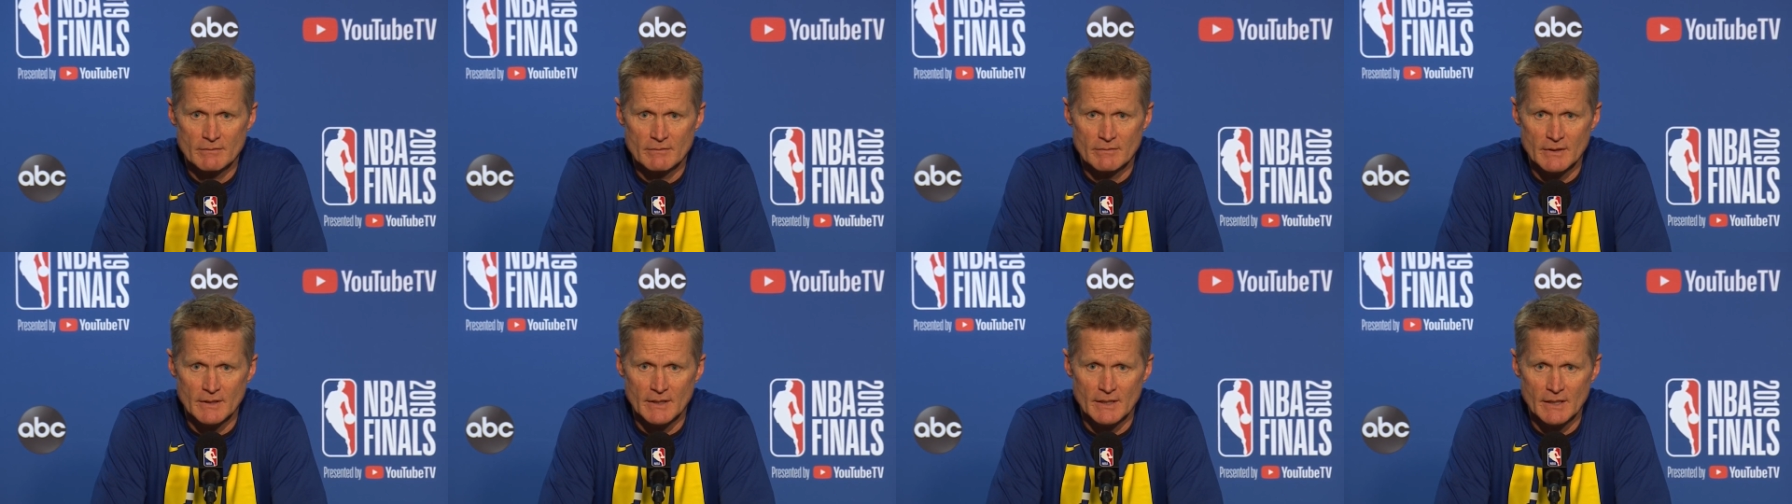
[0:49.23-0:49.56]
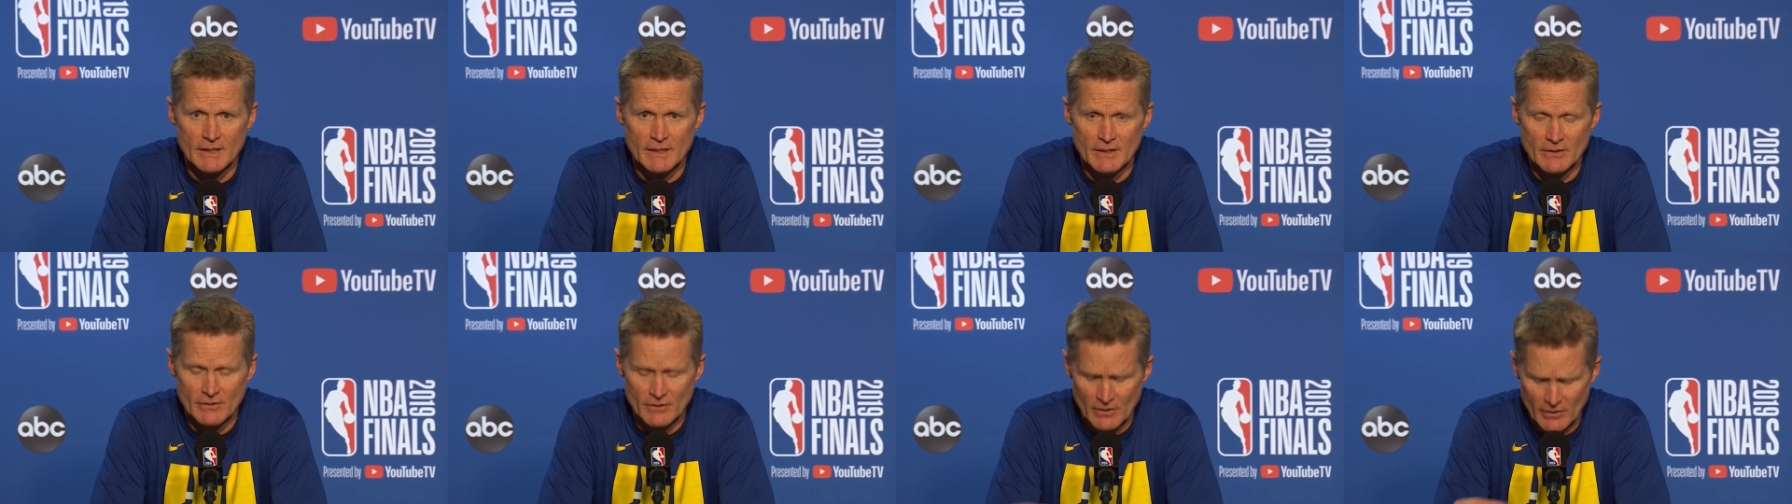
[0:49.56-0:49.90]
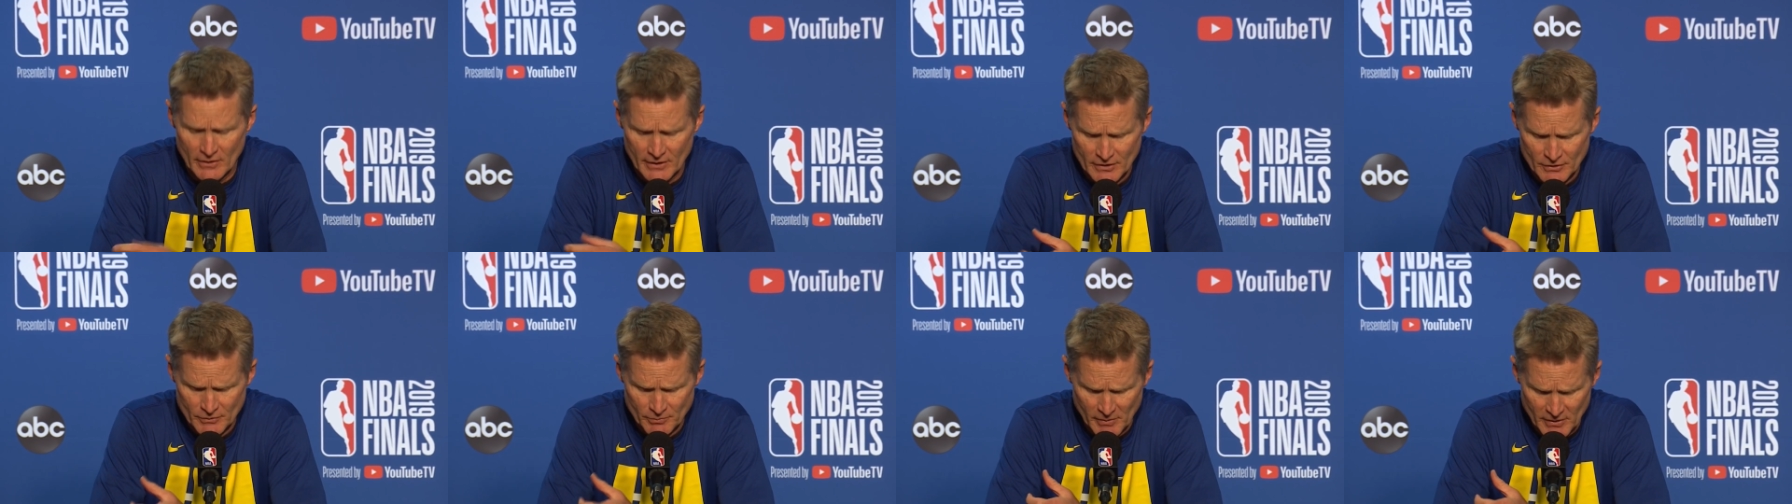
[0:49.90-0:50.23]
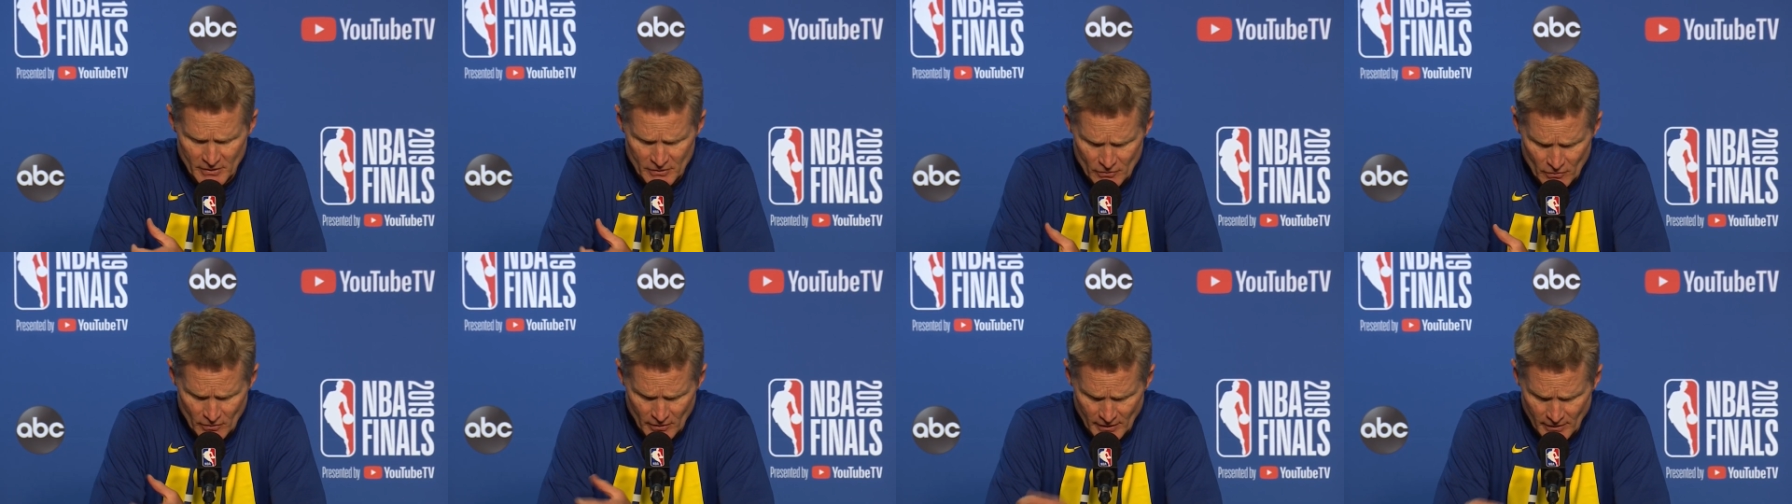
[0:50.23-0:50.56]
and he, you know, he's
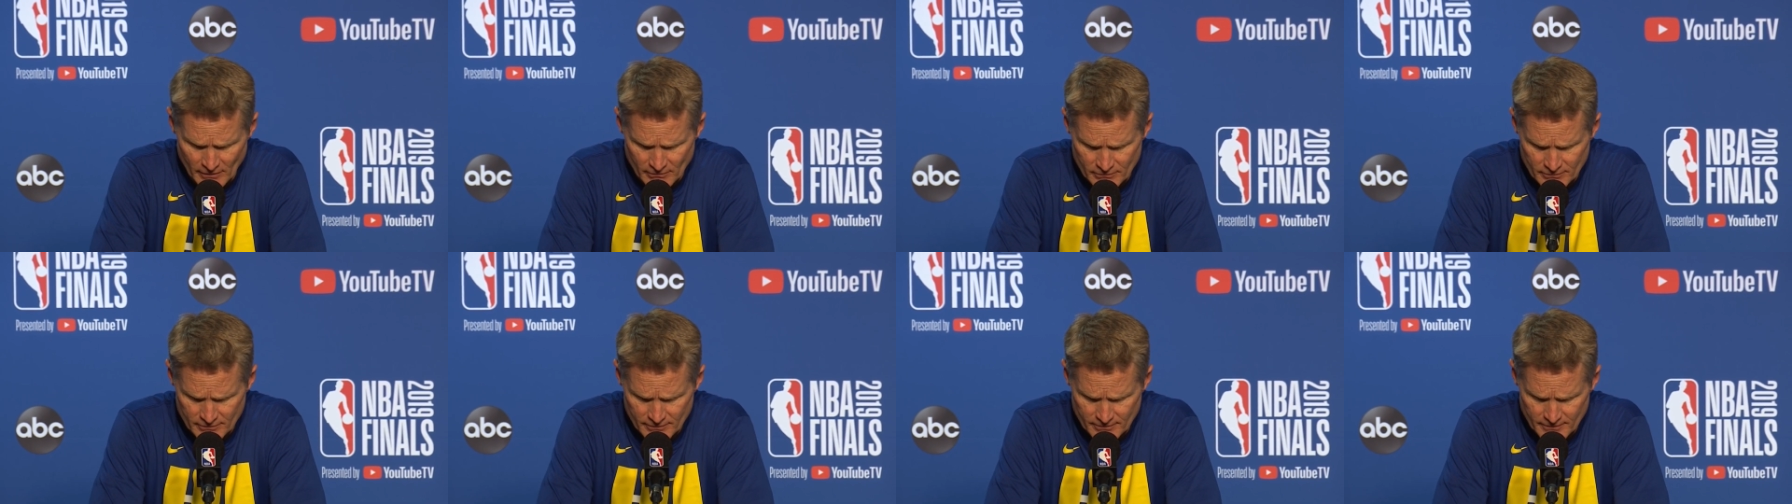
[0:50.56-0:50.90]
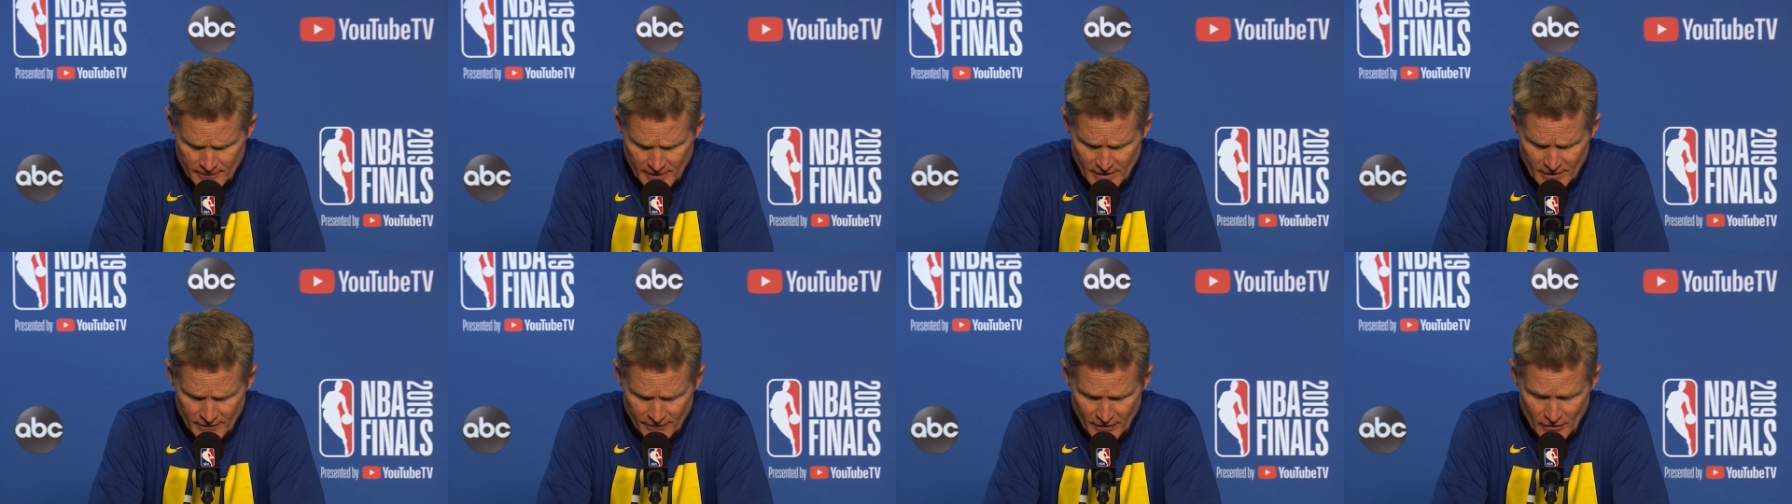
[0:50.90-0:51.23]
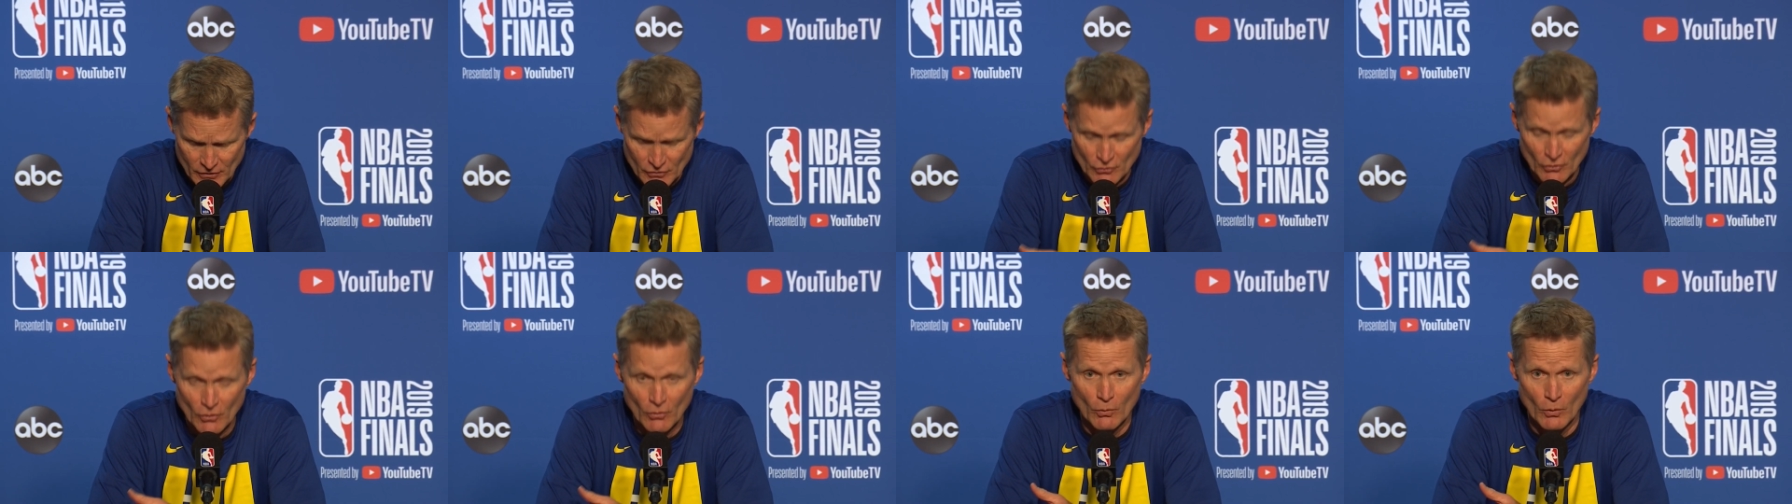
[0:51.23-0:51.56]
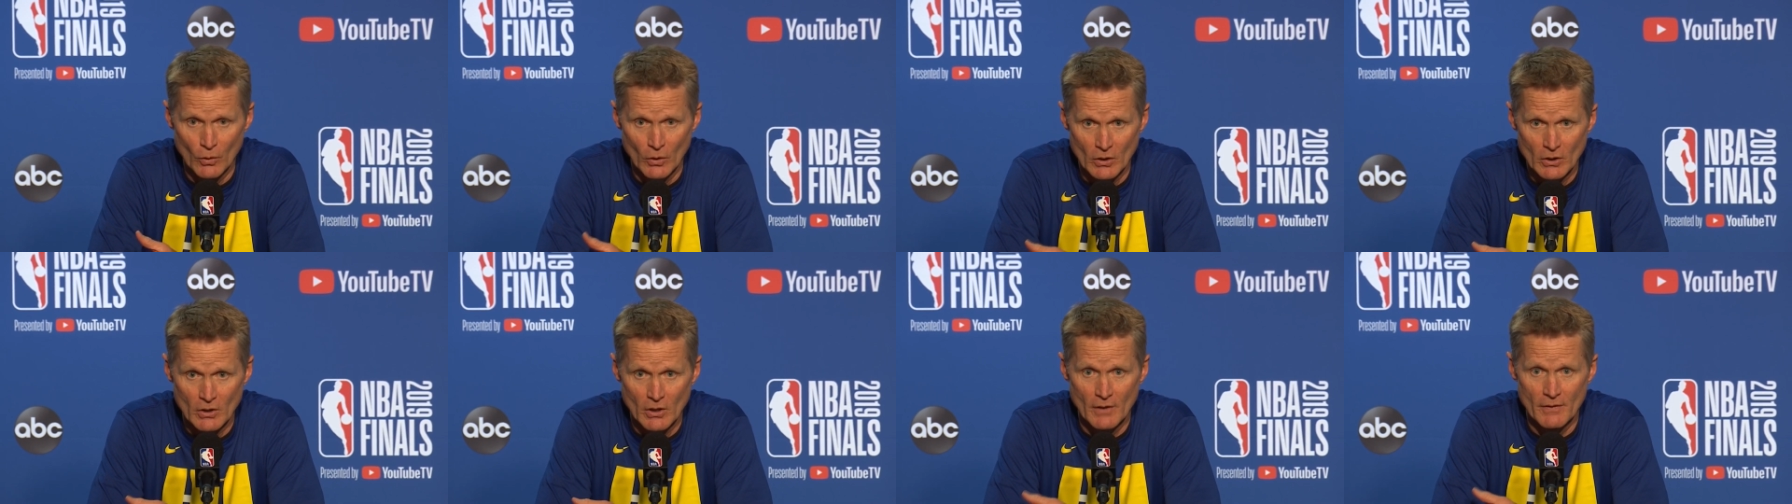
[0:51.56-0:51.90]
been doing individual
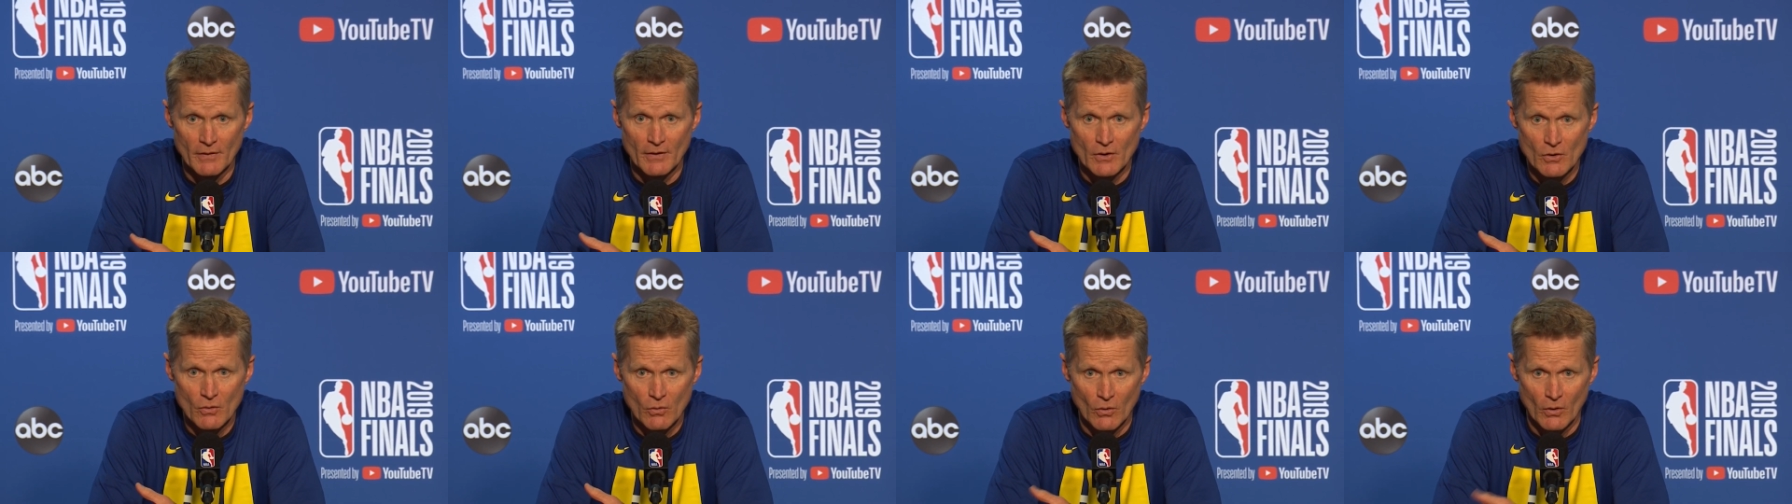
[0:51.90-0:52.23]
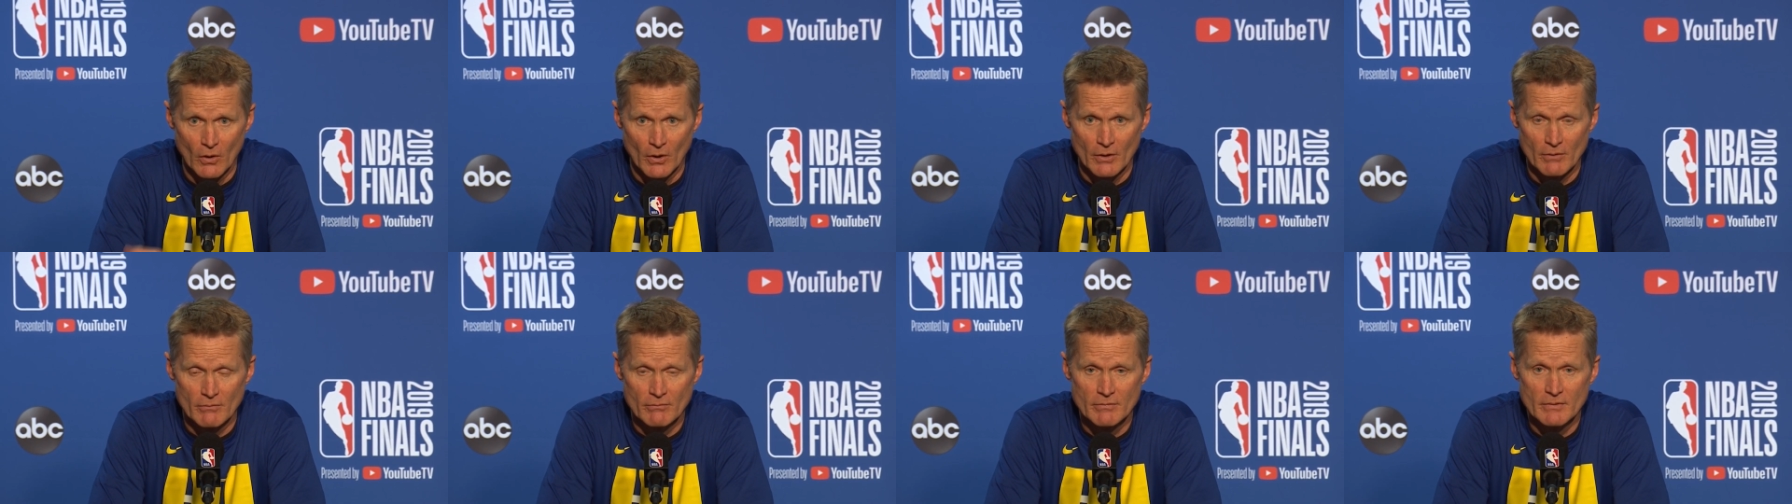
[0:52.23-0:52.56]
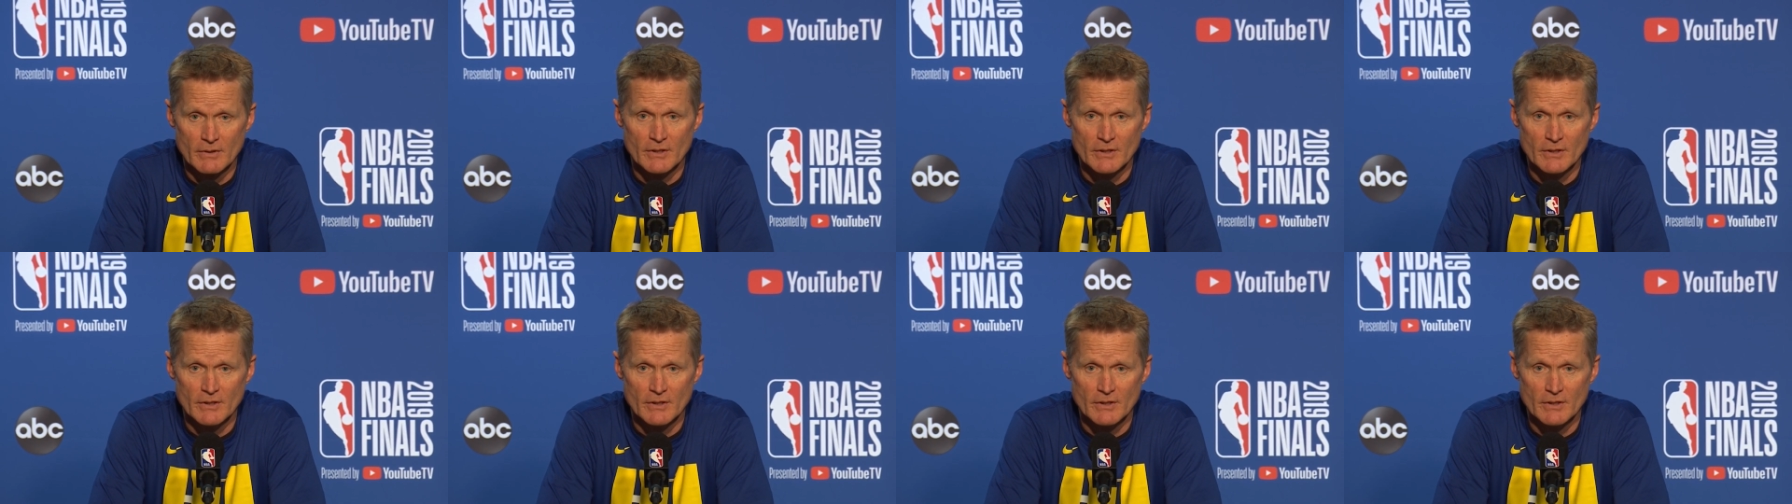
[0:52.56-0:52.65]
work on the court.